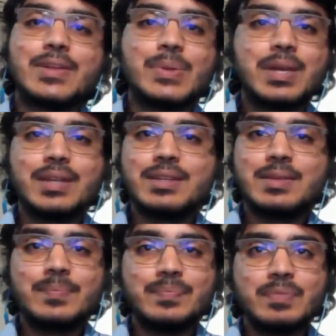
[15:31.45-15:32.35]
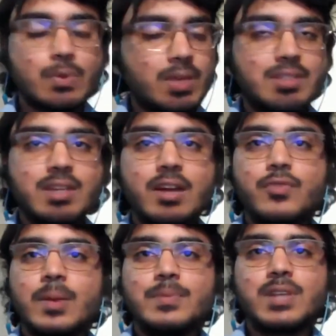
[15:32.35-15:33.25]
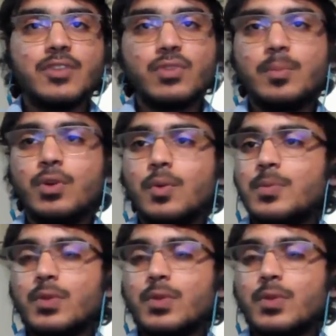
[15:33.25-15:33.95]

you can, you can start a website from home,